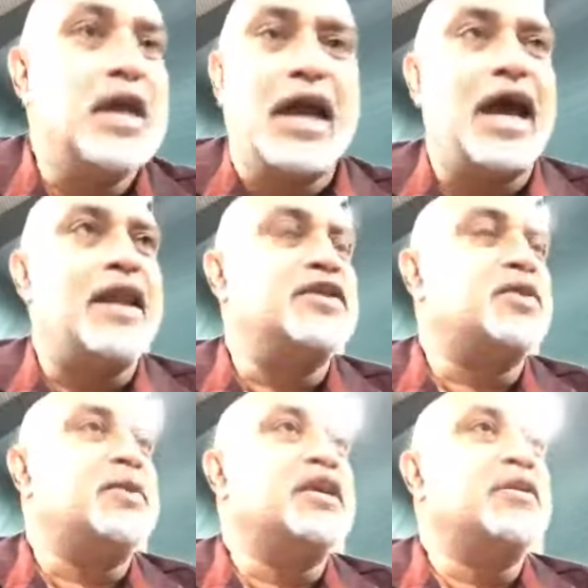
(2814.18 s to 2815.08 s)
and
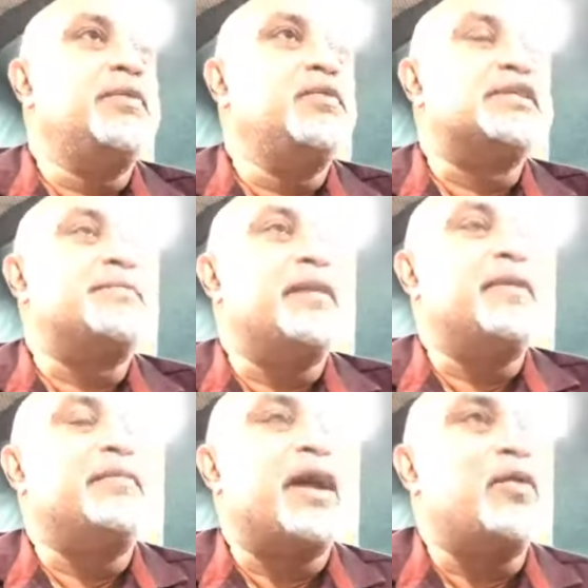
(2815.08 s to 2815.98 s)
somebody could be whispering
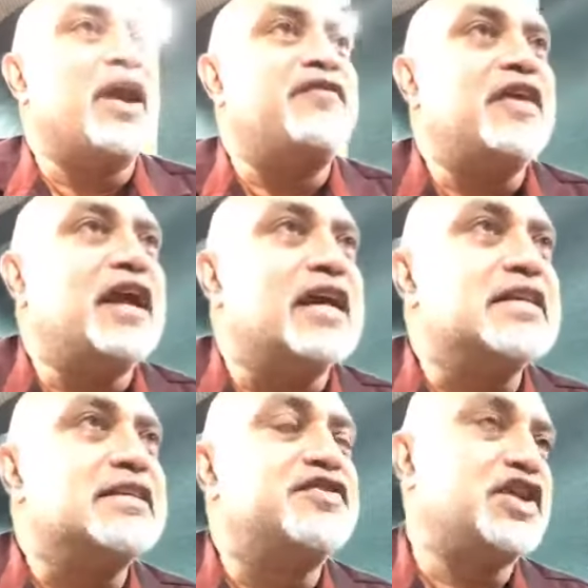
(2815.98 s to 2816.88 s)
in my wife's ears,
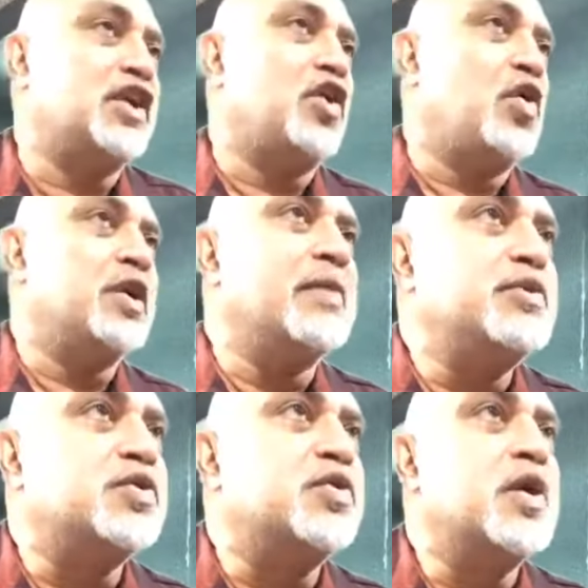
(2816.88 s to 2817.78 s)
if she allowed them
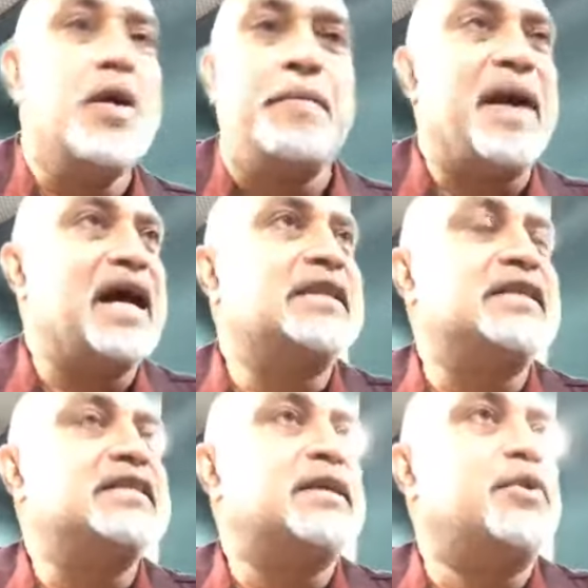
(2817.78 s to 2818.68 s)
to, bad
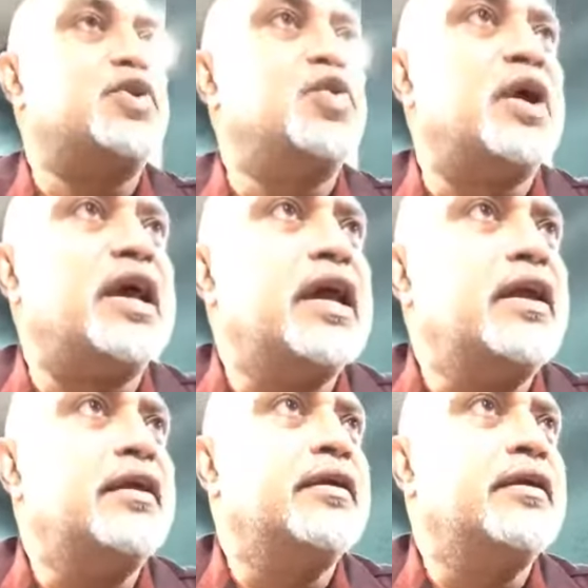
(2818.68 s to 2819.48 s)
things about you and I,